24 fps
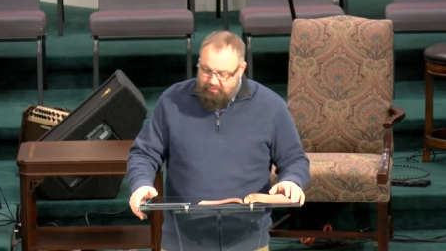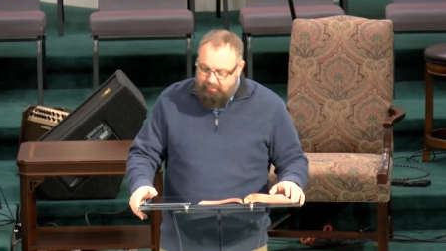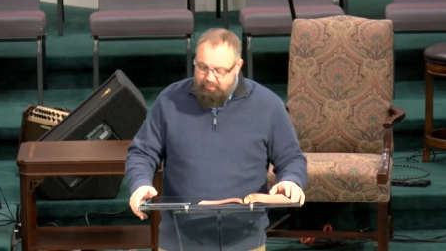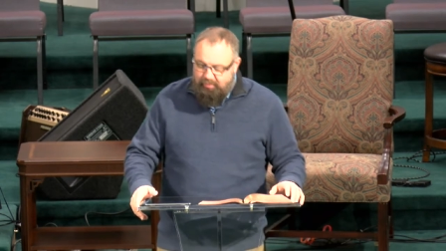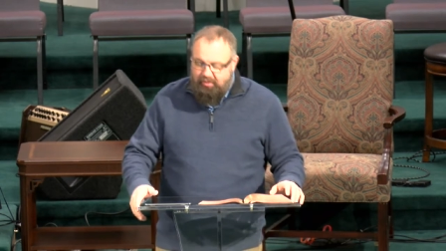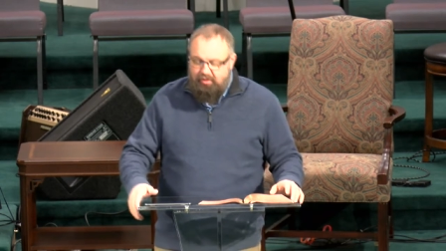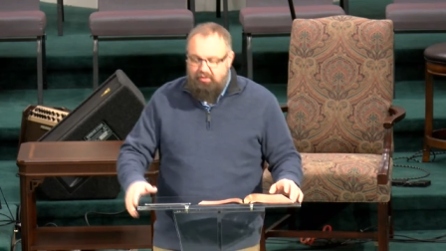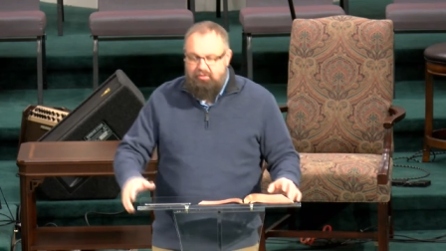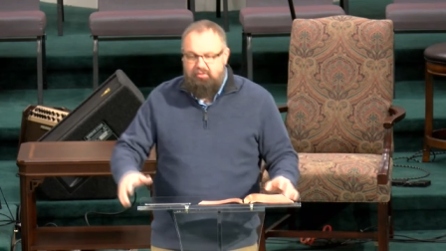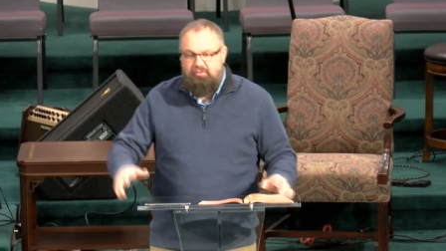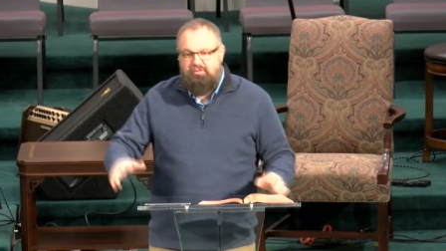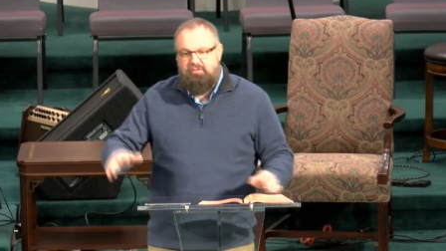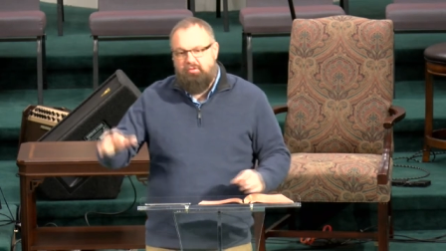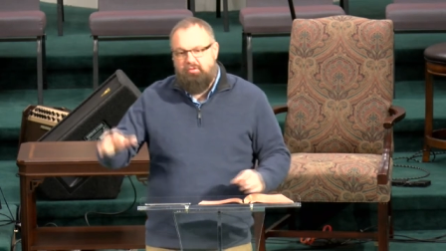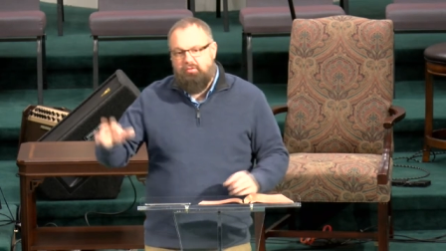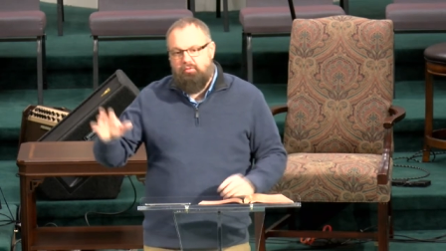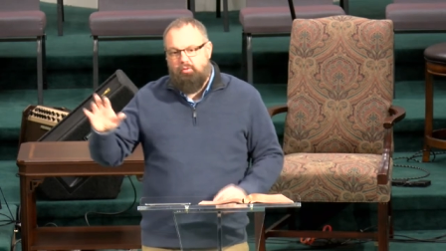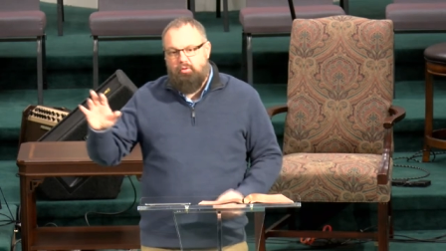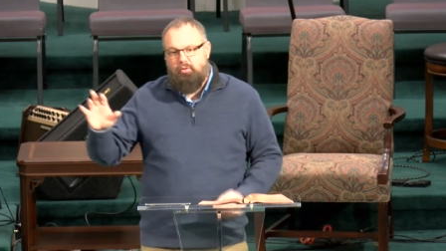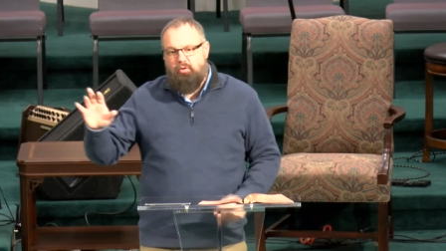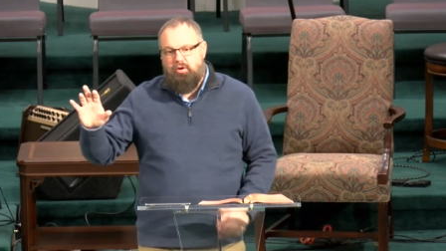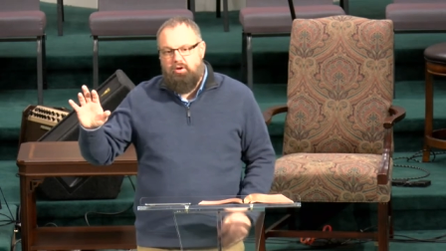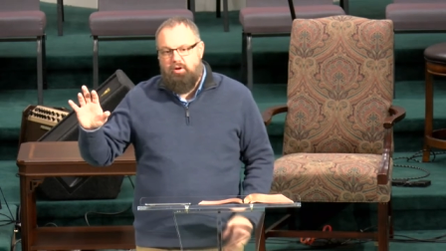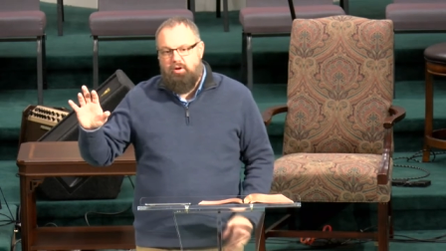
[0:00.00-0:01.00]
opposed to the
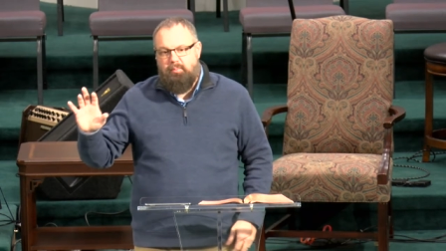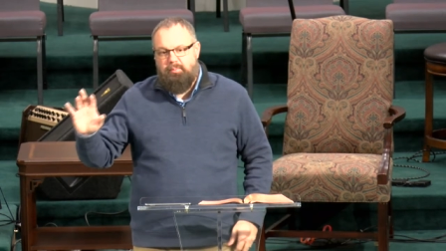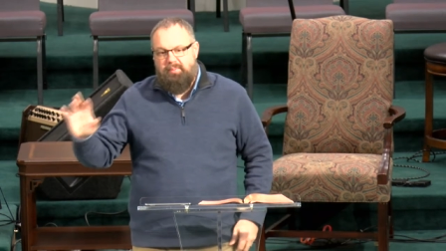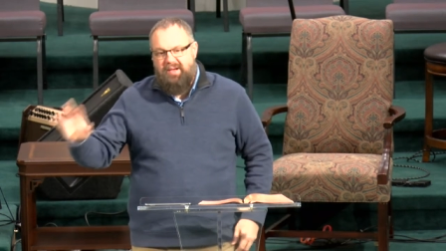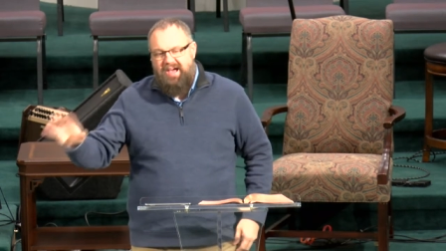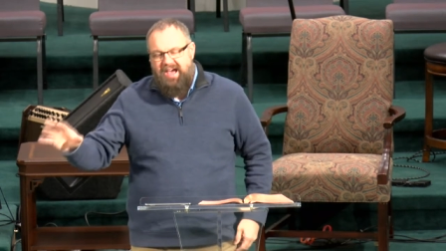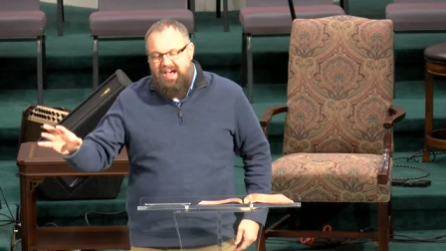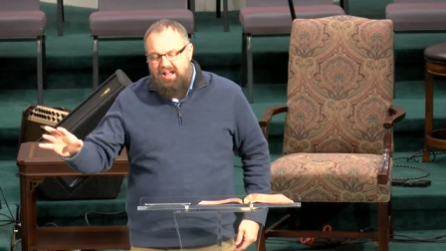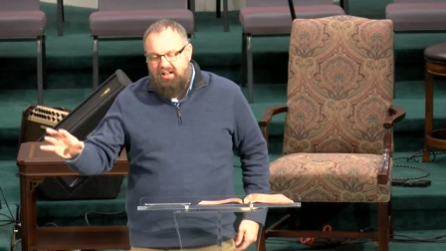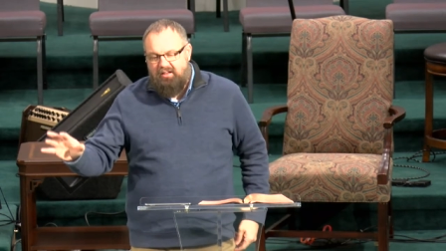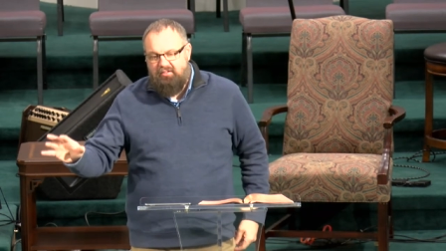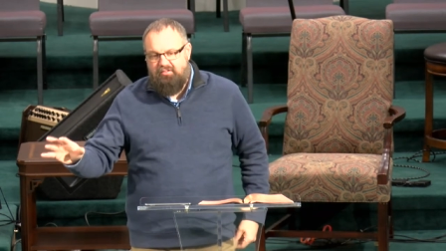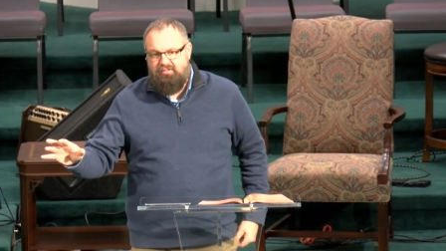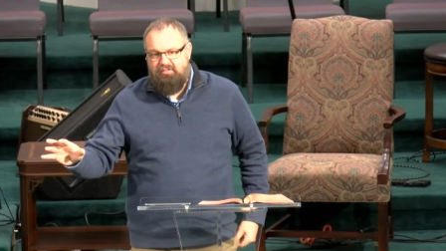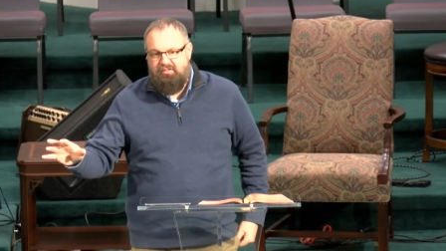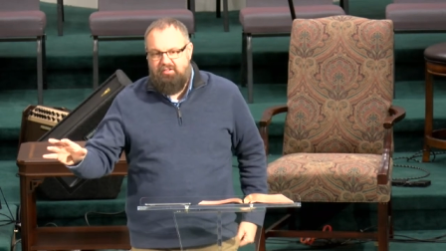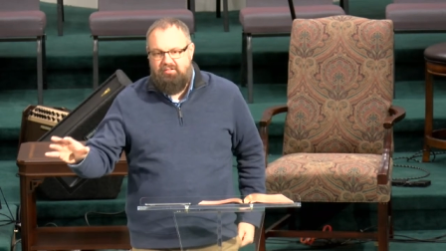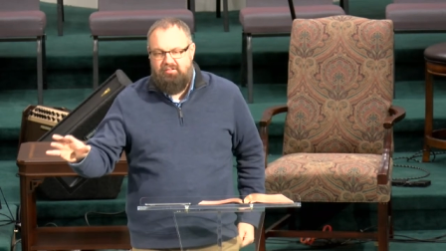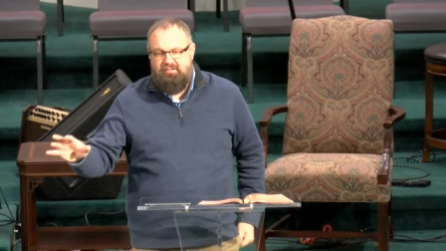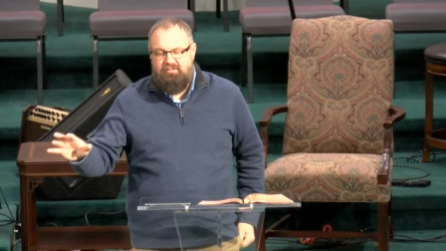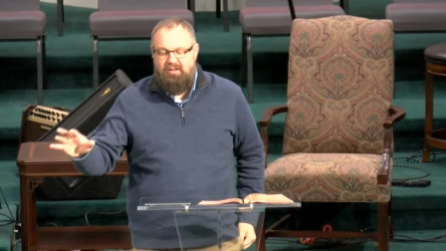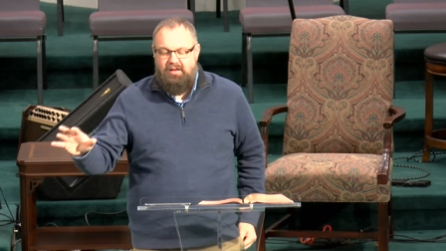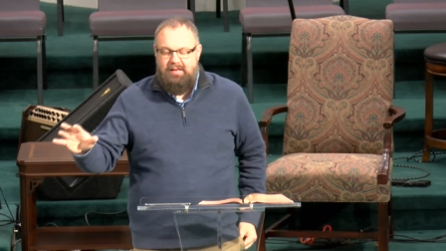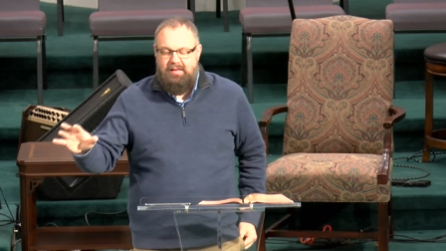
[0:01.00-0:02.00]
royal
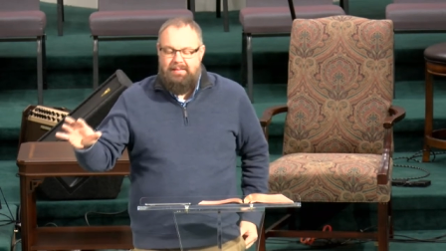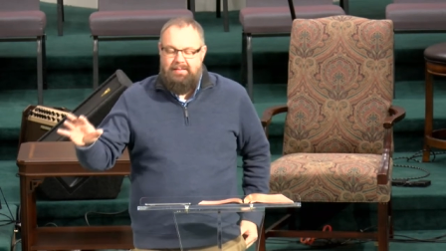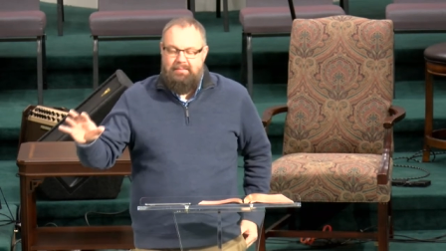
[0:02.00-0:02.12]
palaces